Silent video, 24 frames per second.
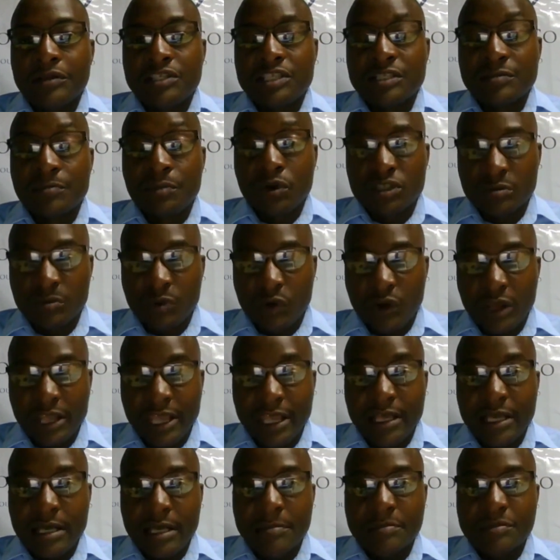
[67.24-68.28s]
disposable
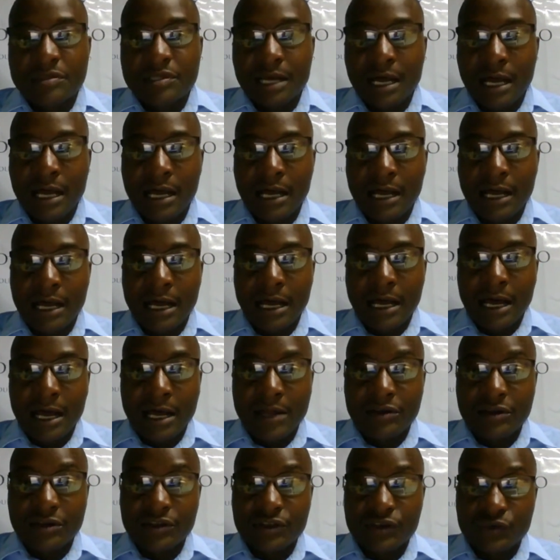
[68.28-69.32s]
incomes are
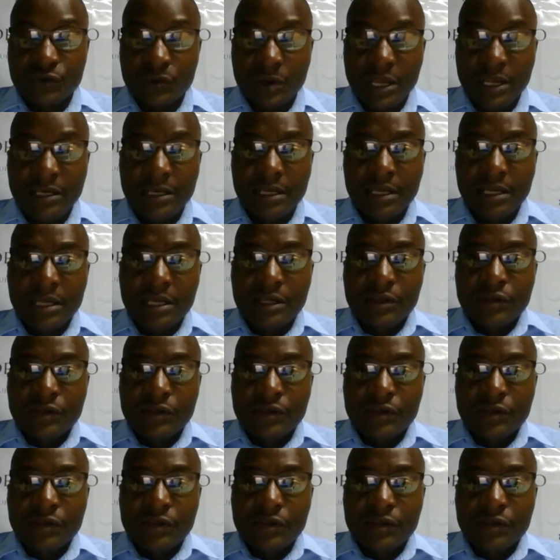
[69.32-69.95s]
under strain.